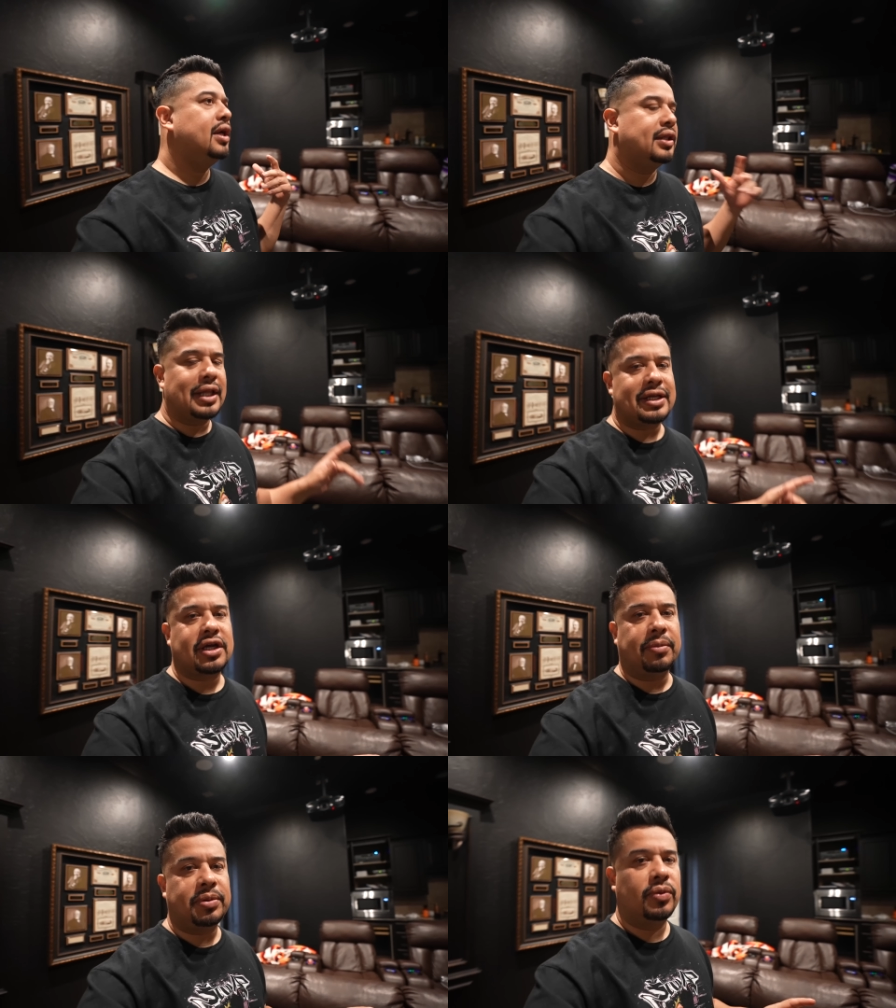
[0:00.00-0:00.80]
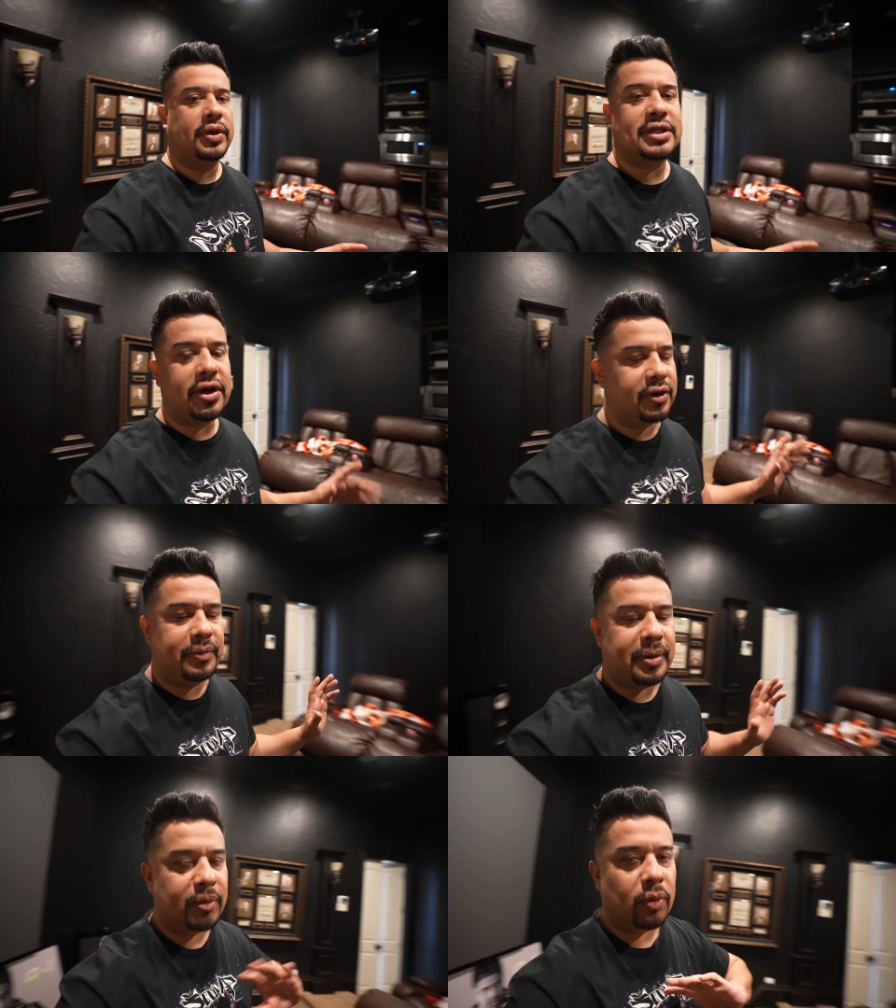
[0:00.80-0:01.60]
In the last couple of weeks, I don't
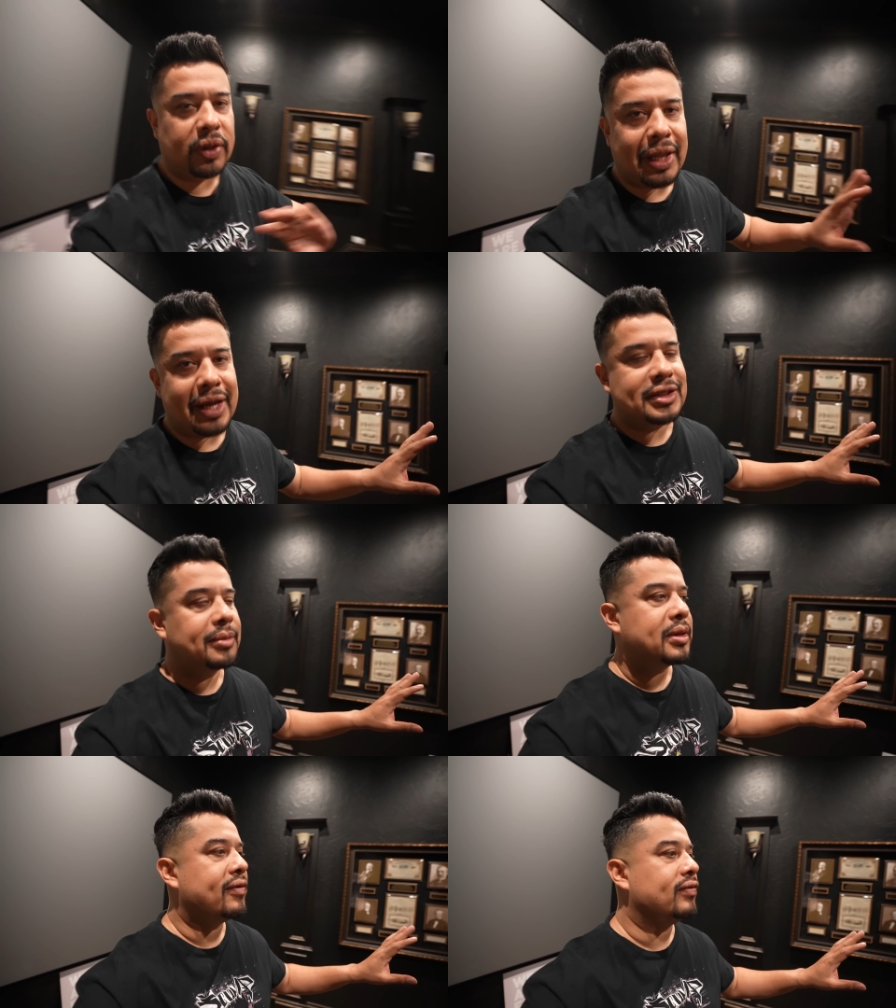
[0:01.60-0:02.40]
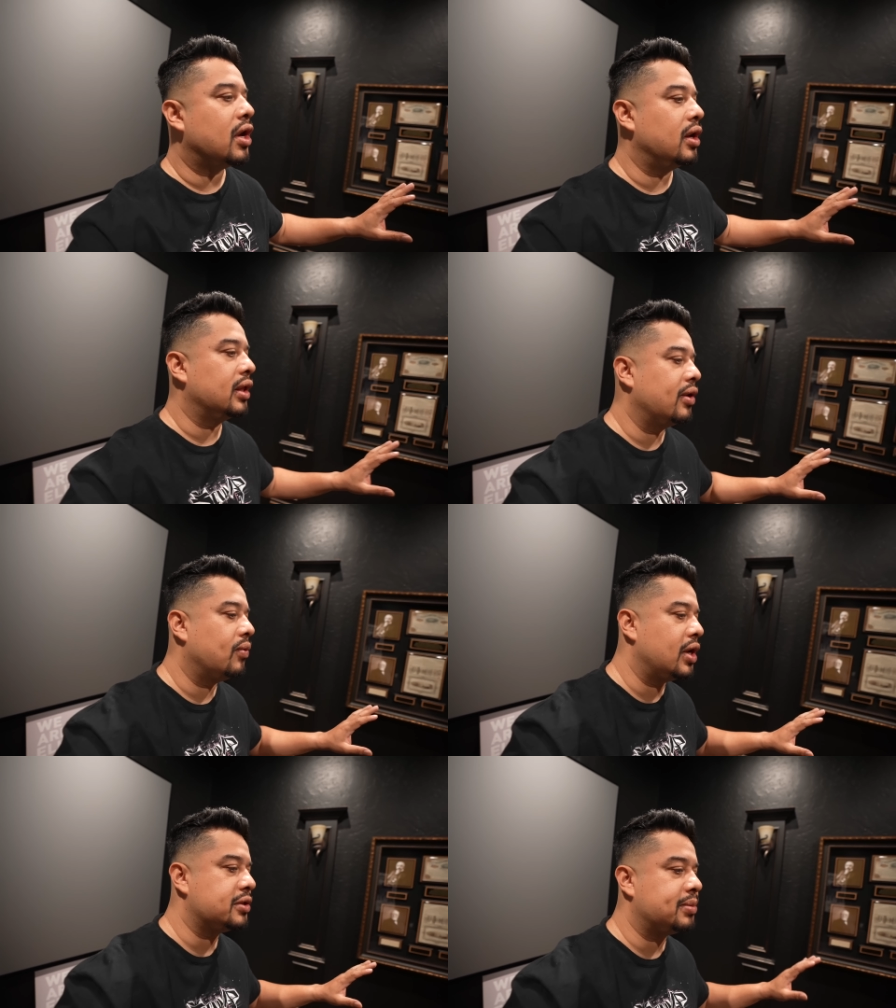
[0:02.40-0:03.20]
remember when the last time that I vlogged it
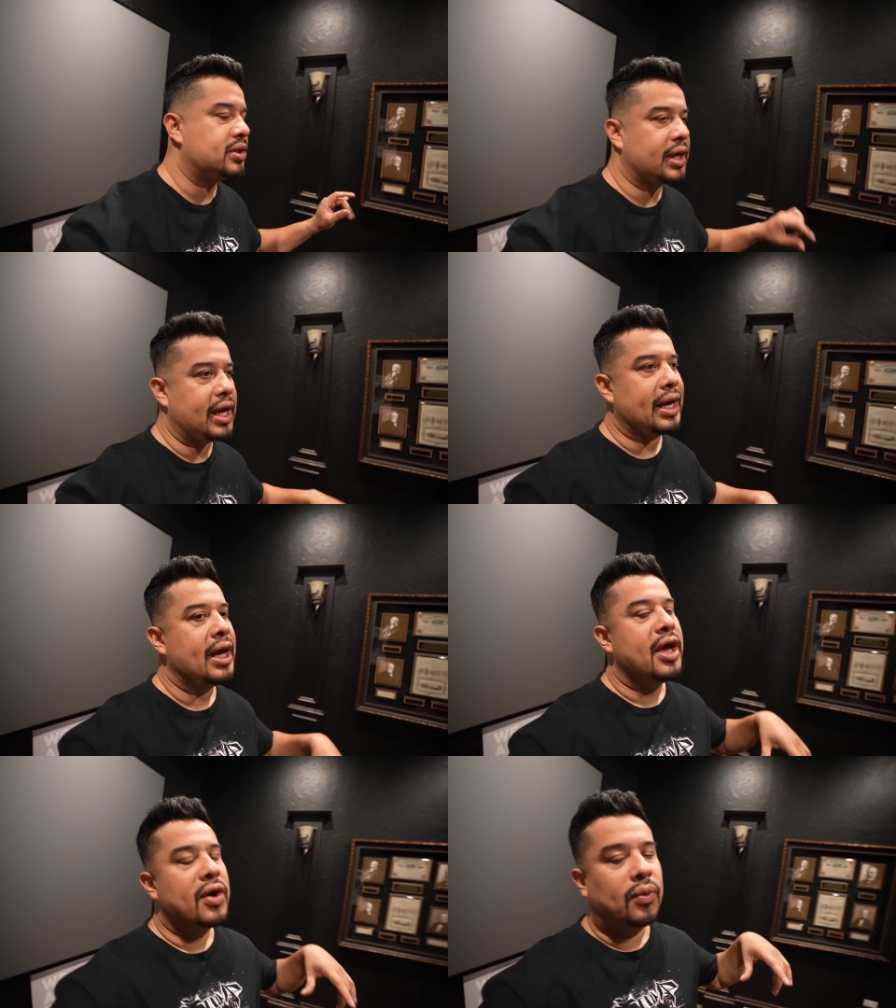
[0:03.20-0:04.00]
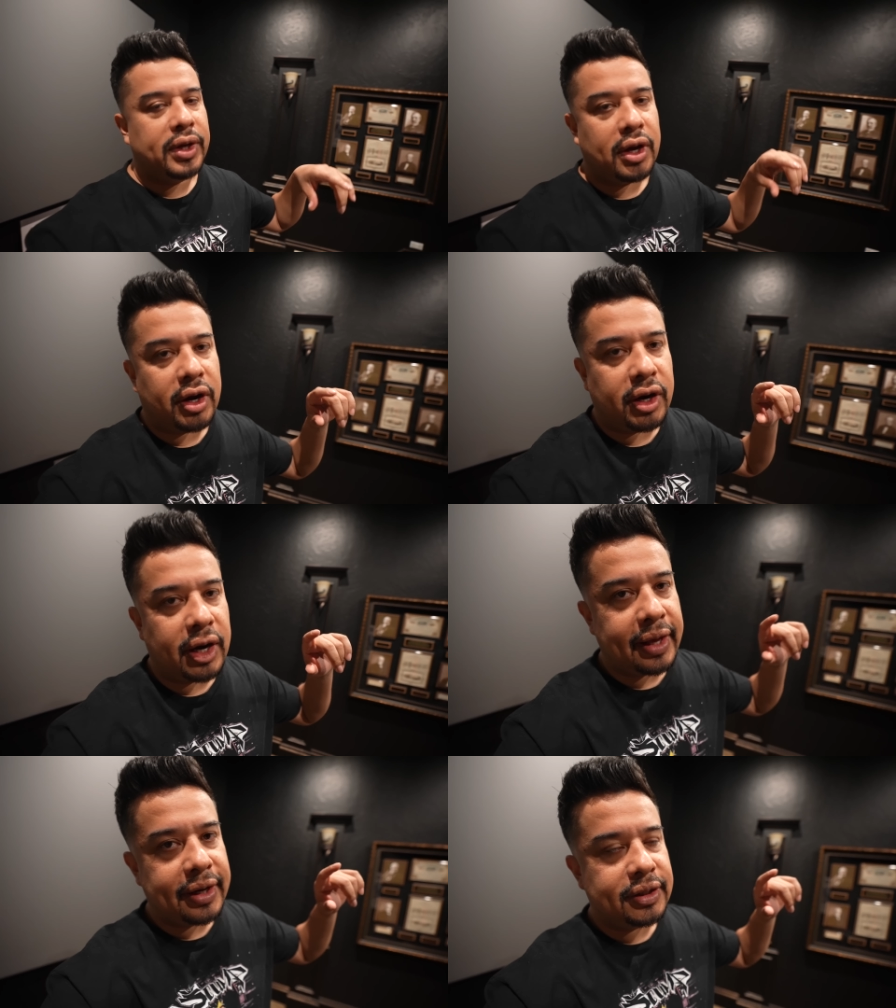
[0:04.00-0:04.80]
was, but today we are
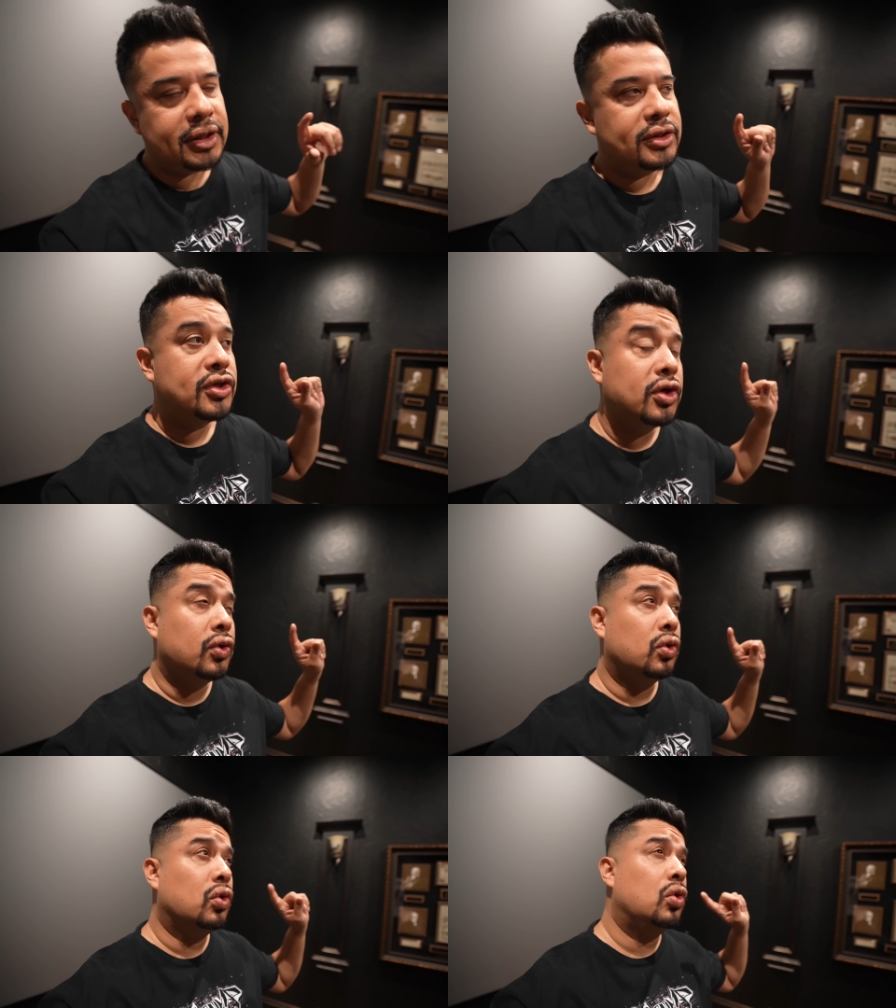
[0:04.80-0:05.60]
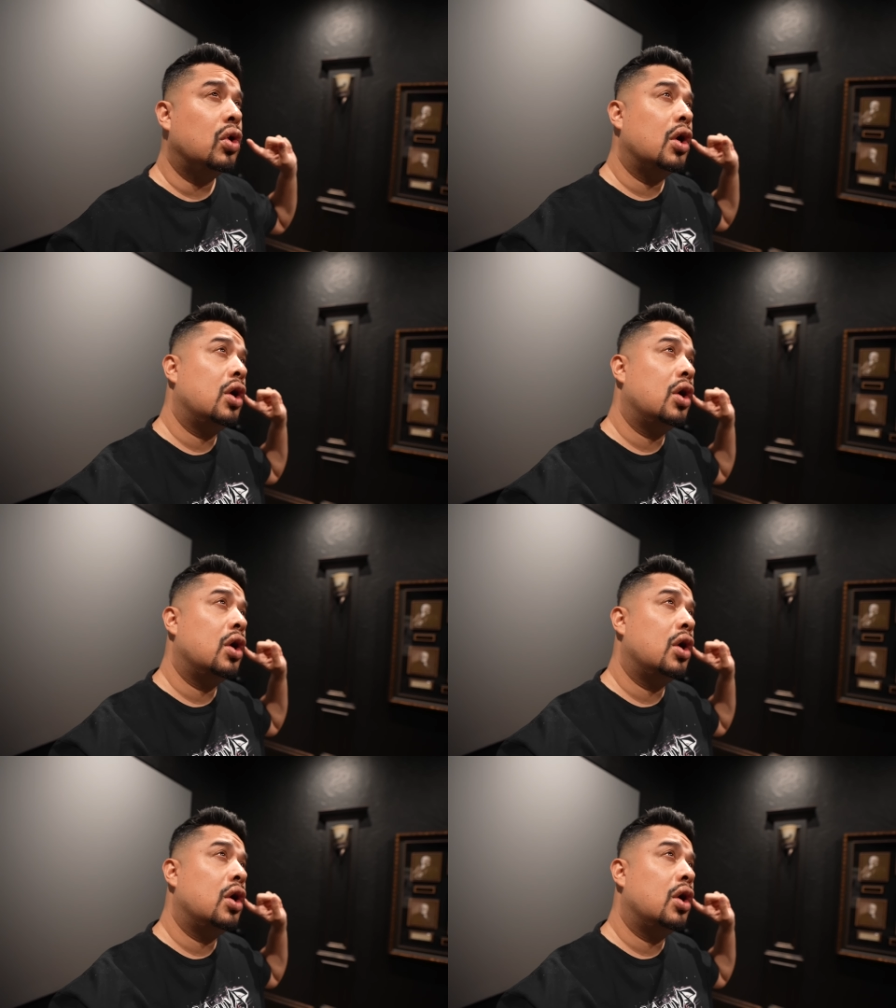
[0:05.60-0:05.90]
headed to